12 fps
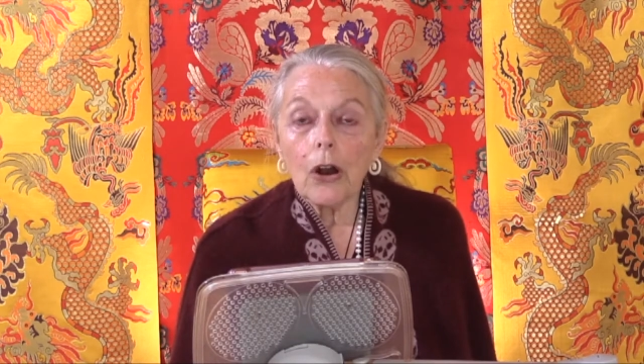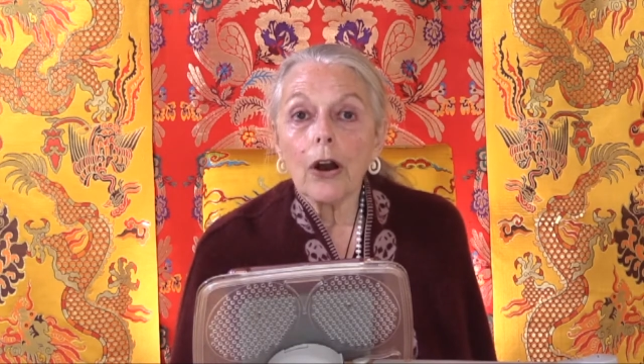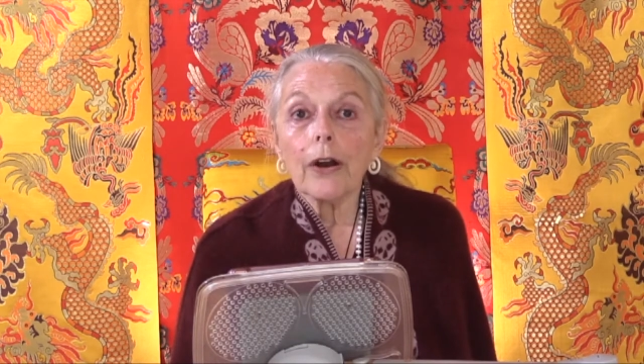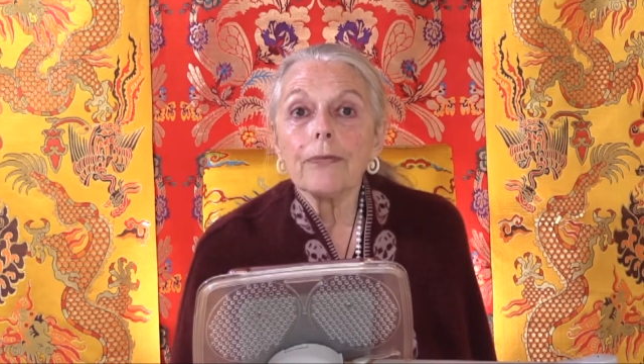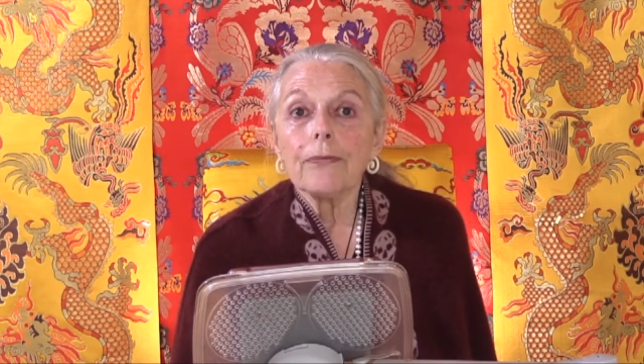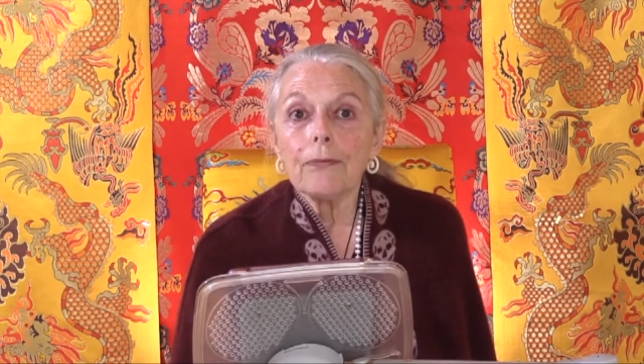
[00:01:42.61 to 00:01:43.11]

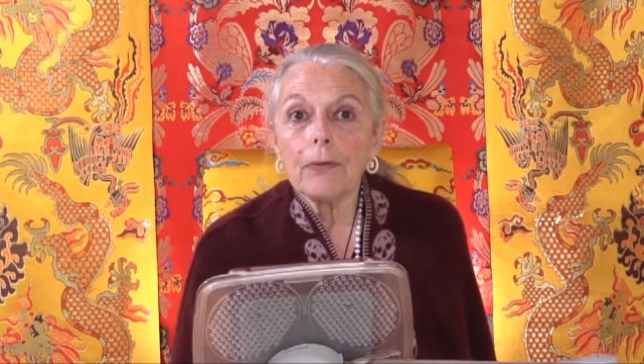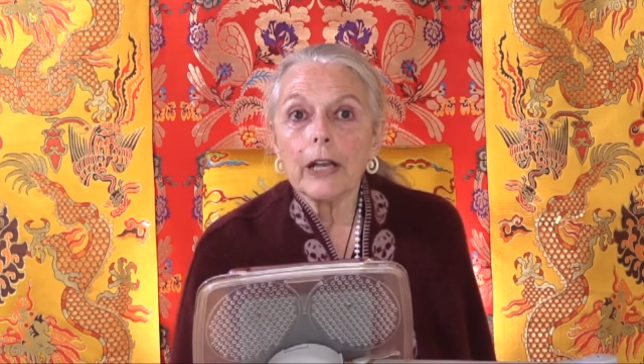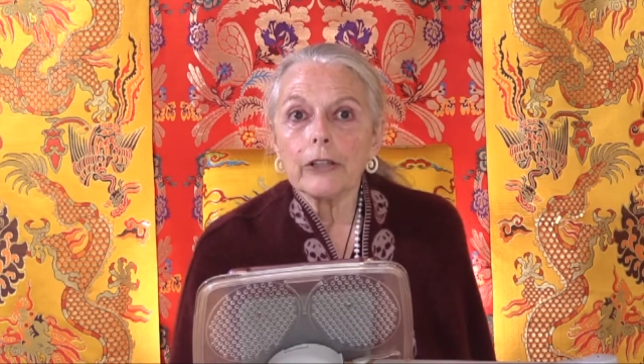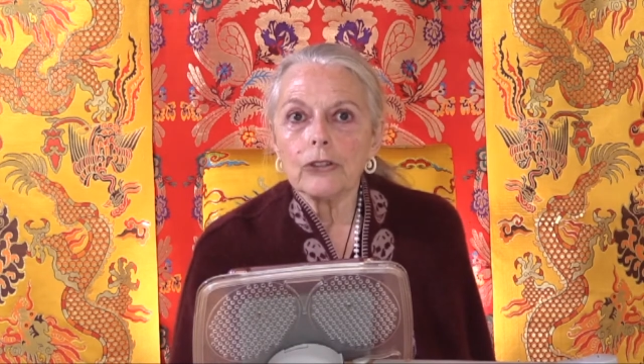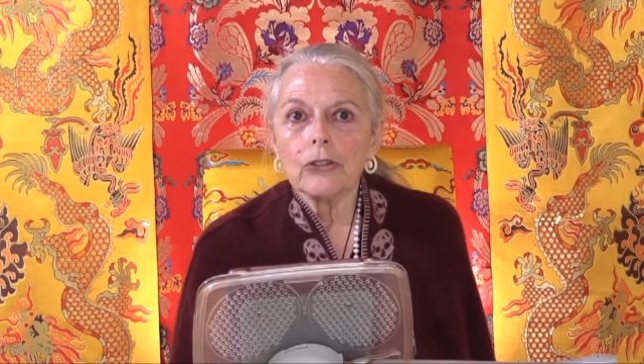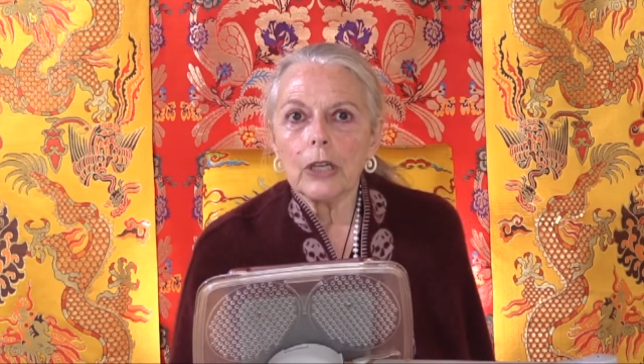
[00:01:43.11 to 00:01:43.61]
are
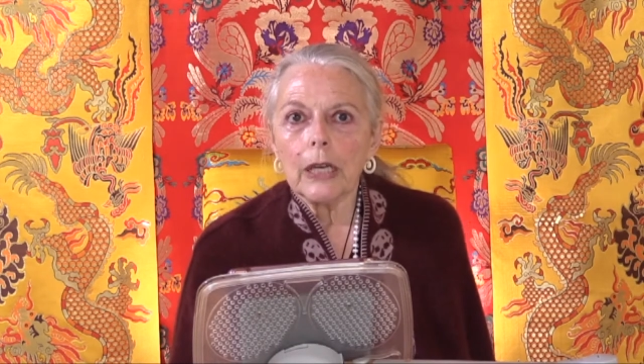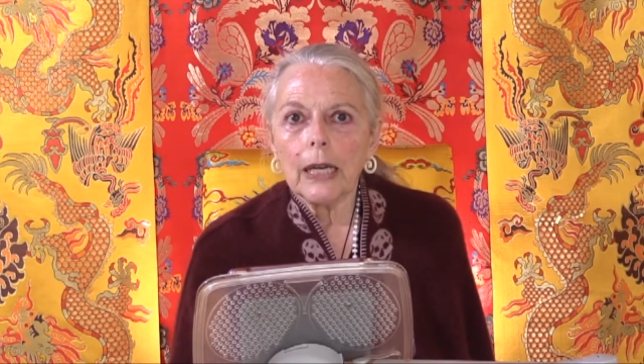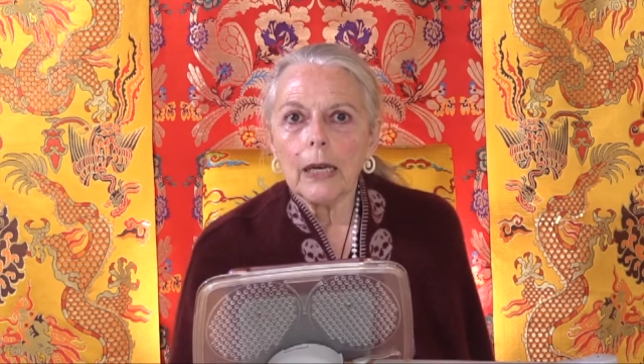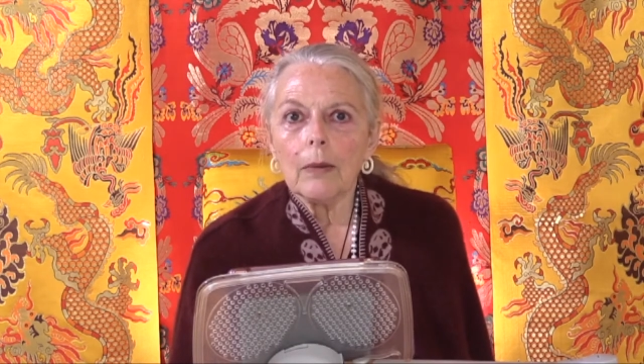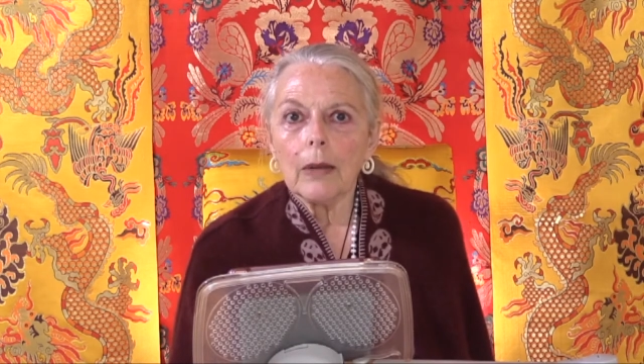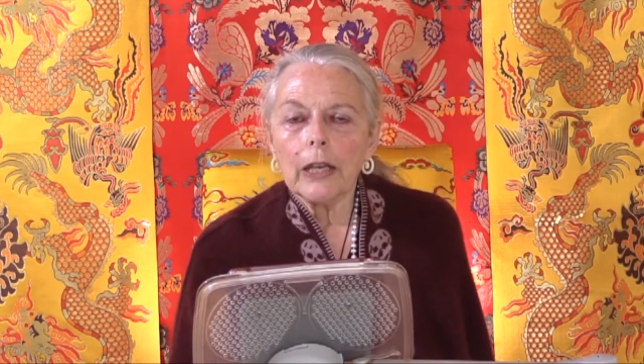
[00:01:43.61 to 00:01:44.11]
fresh
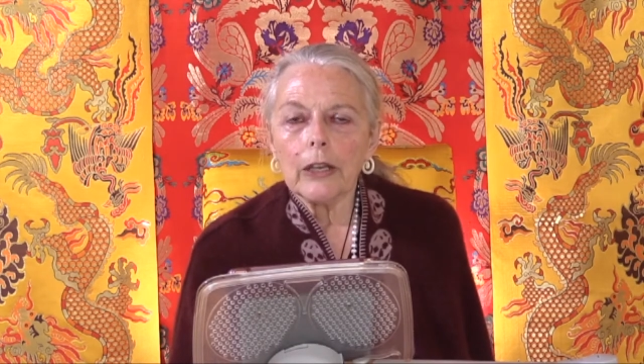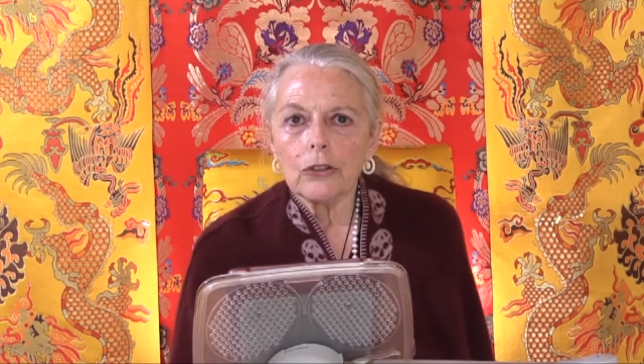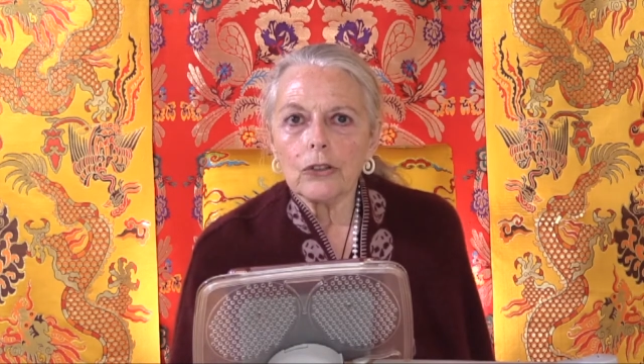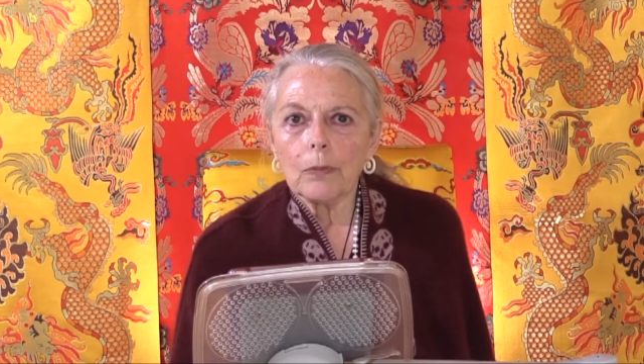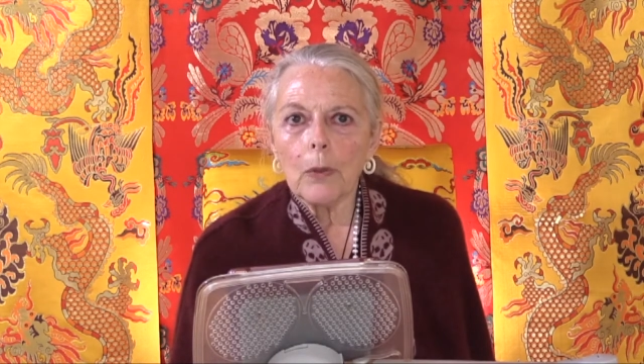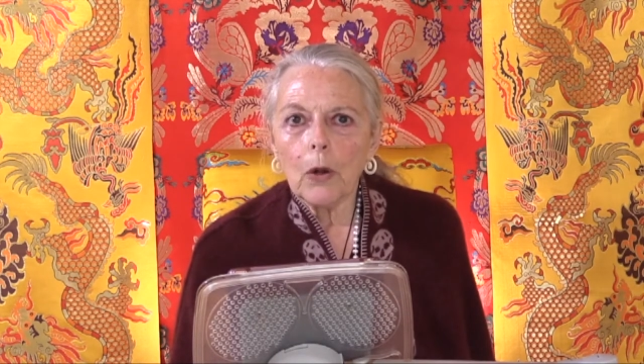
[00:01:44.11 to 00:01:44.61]
in
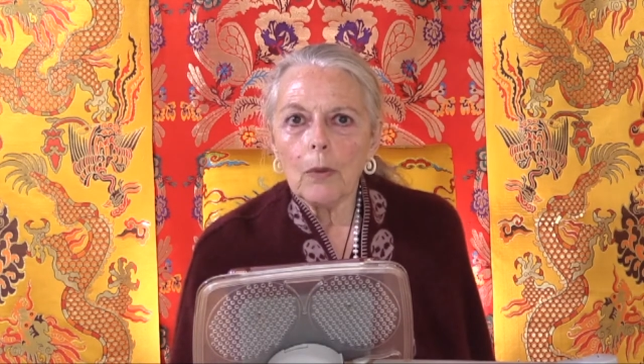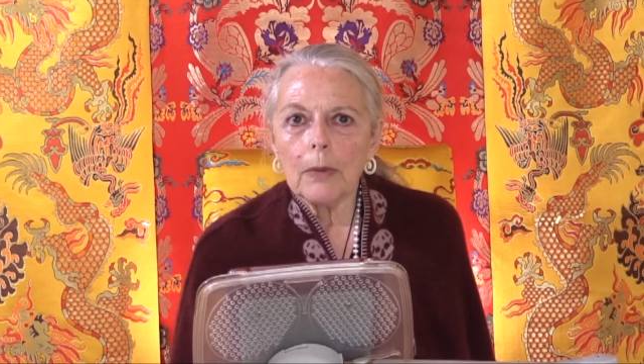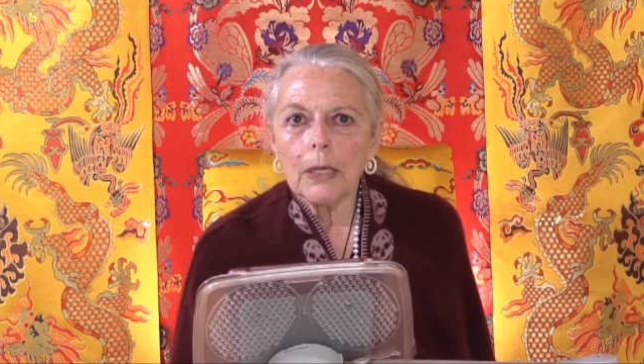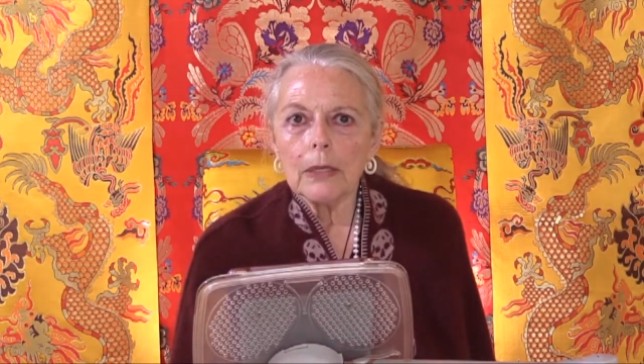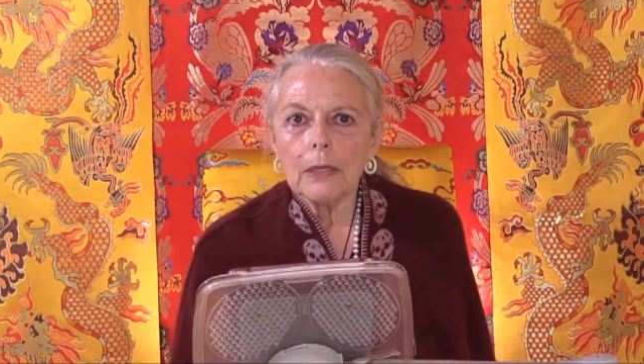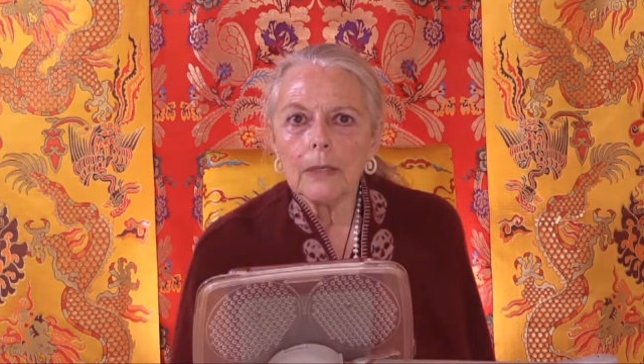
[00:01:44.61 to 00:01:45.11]
each
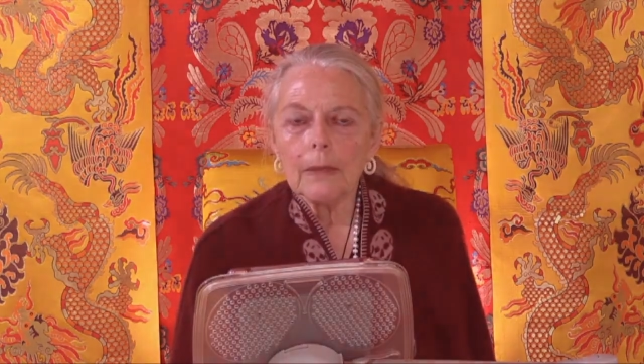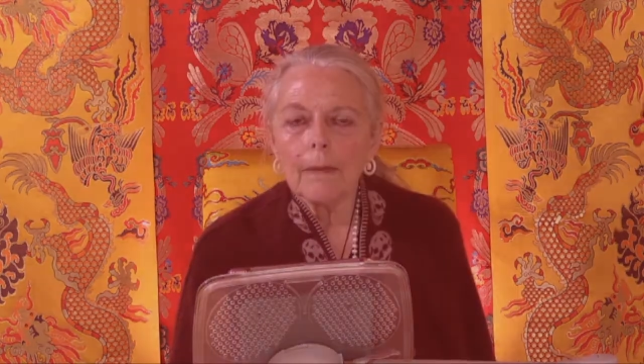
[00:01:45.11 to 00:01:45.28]
moment.